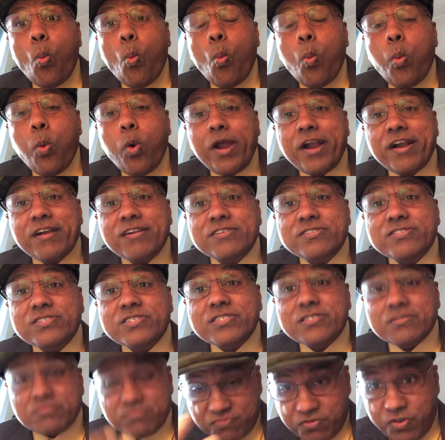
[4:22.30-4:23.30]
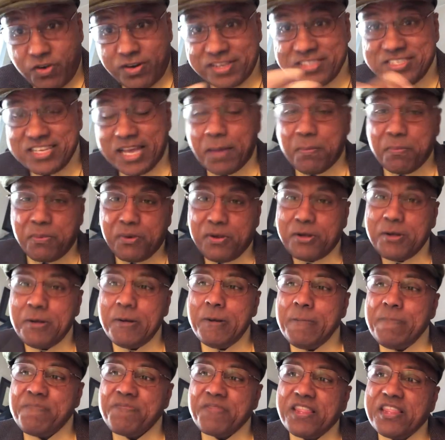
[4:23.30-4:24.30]
Whereas, for example,
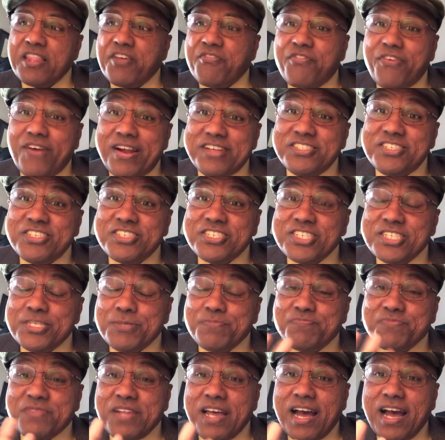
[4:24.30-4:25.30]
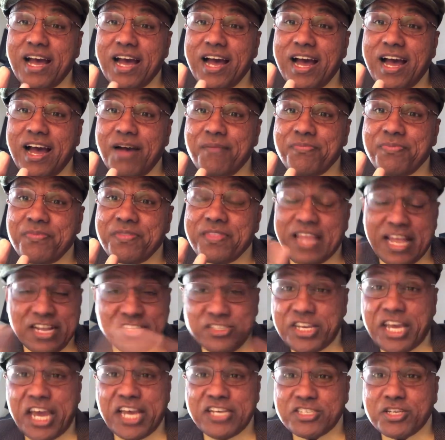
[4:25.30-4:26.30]
the French
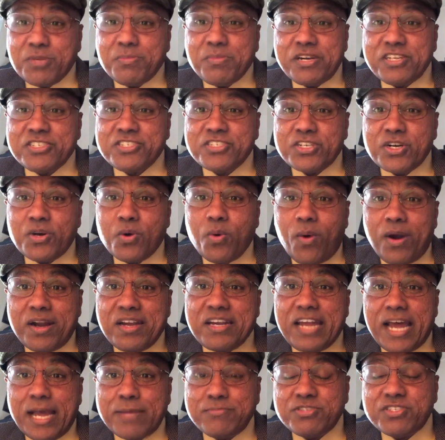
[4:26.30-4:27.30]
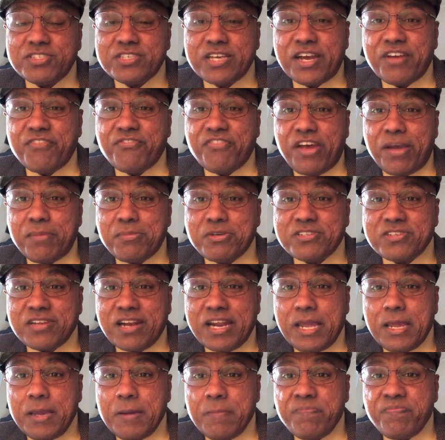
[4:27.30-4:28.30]
education minister one time said
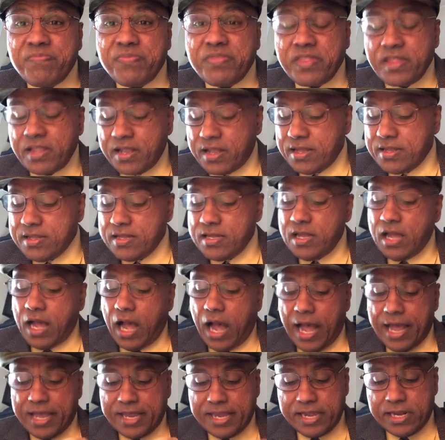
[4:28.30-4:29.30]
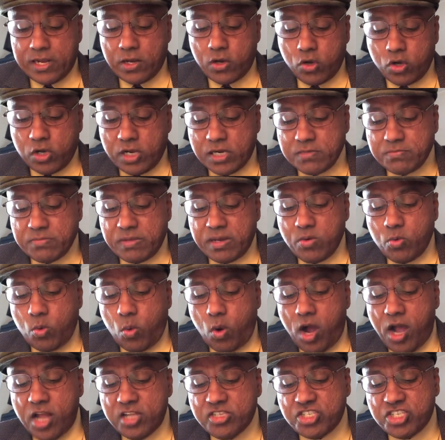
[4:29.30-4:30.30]
famously, I can look at my
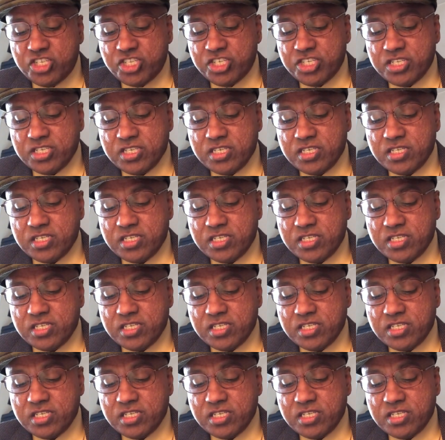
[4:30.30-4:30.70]
watch.